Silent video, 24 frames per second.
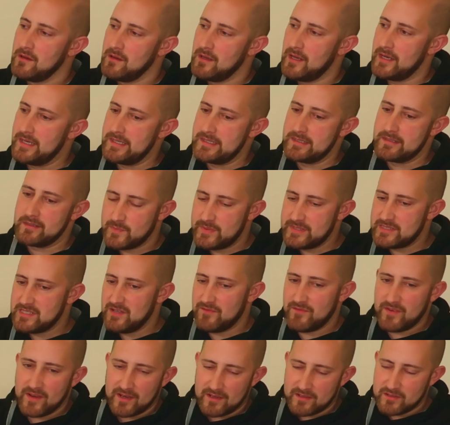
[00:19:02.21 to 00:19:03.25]
and
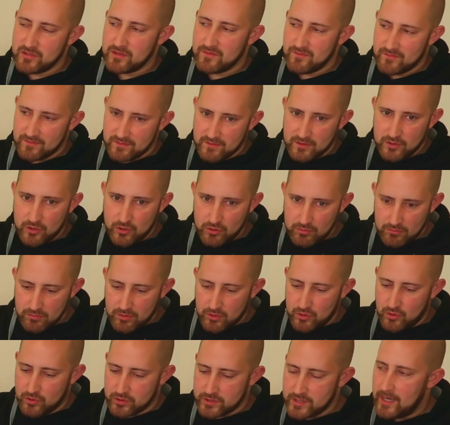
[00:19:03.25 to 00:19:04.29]
specific to sort of
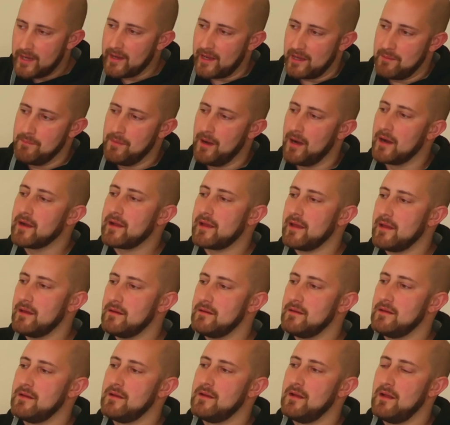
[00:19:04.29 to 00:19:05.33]
your target market,
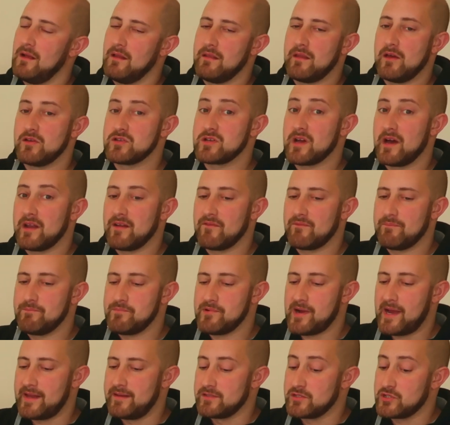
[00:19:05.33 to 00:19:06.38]
those kind of
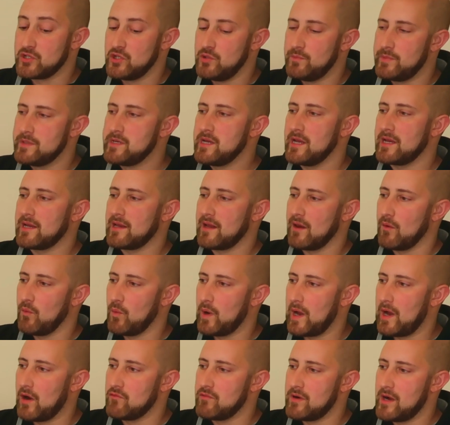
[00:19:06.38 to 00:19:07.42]
brands do particularly
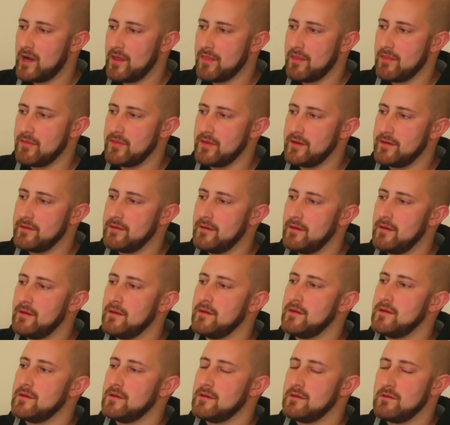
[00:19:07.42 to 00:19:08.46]
well, rather than
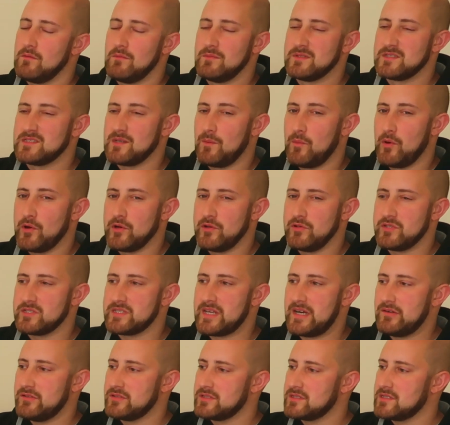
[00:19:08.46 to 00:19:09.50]
someone who
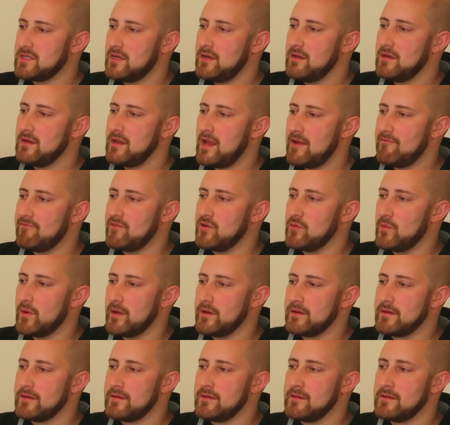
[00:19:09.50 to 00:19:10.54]
sells to
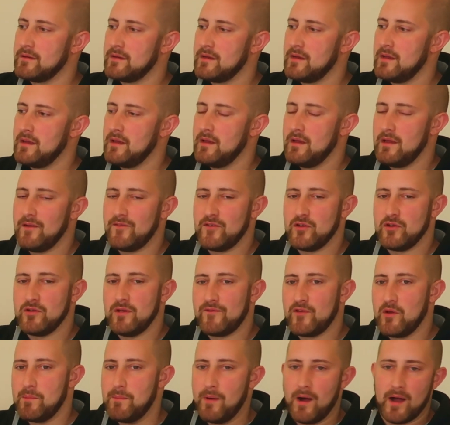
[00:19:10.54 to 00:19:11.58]
everyone. If
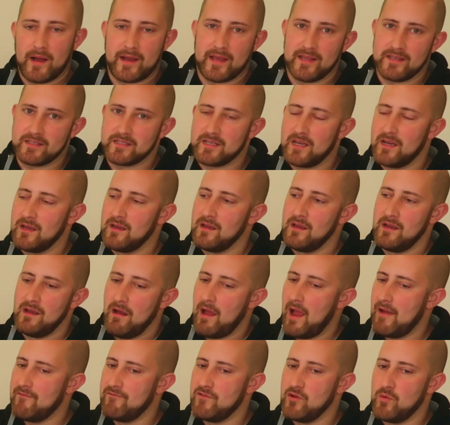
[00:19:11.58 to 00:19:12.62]
you market to
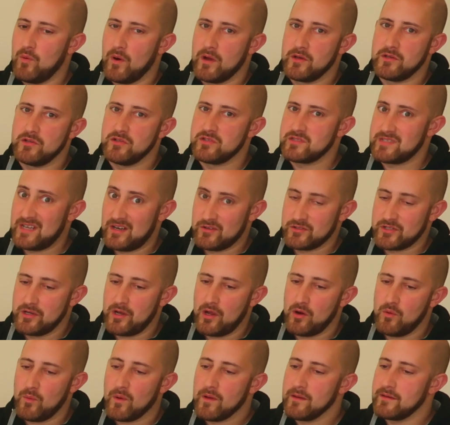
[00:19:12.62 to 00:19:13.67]
everyone, you sell to
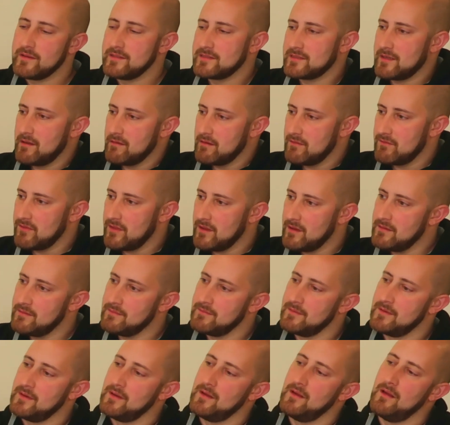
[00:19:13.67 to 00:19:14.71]
no one. It's kind of
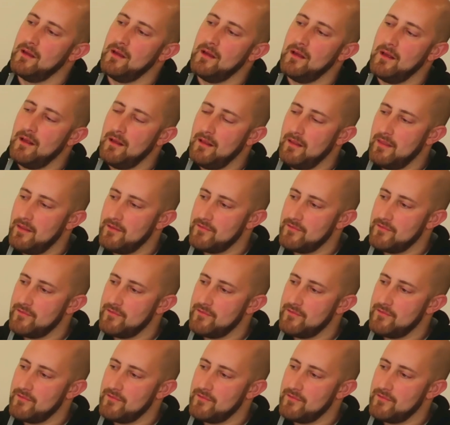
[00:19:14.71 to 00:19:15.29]
the